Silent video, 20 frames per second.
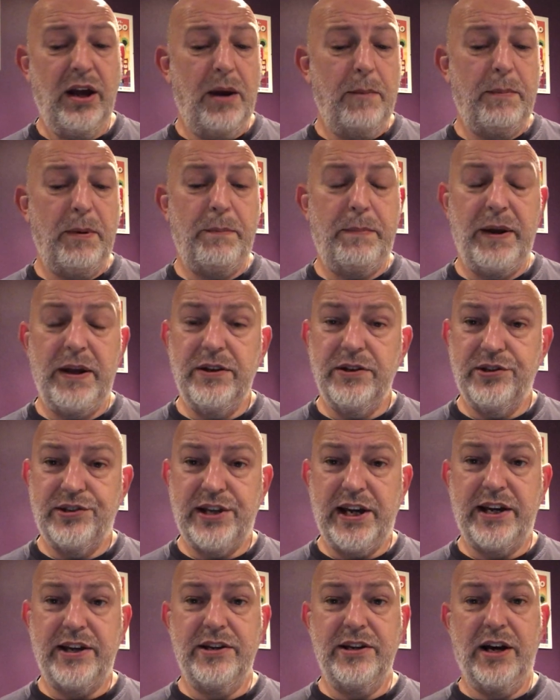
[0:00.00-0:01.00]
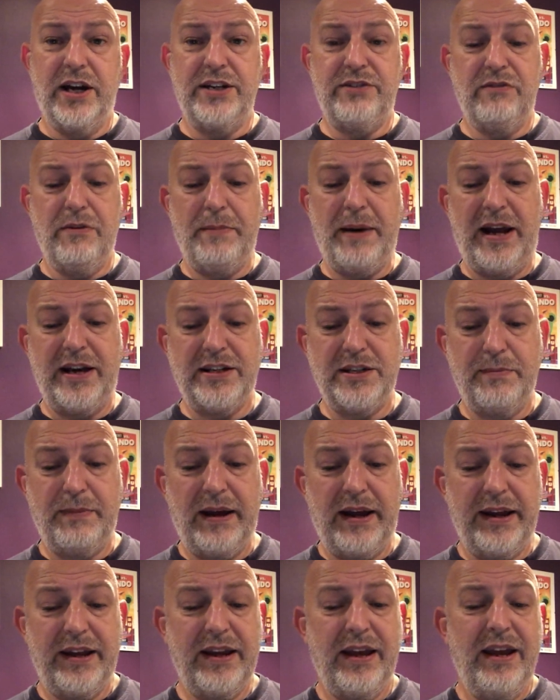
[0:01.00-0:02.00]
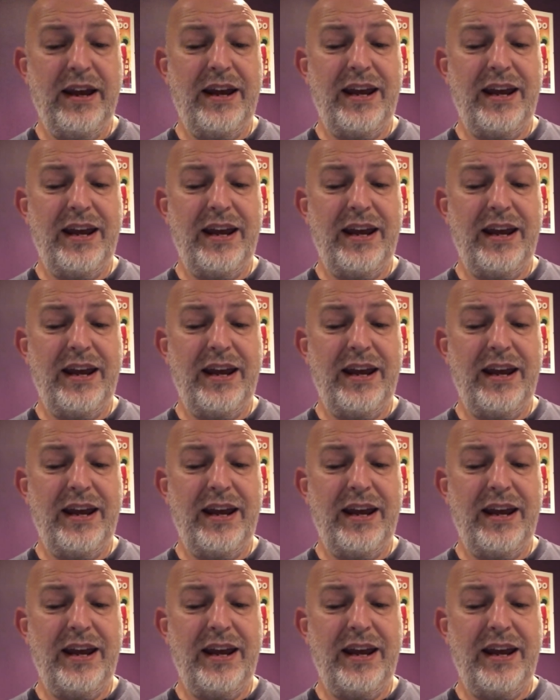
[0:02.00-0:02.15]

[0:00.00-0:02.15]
But being the second night of a back-to-back,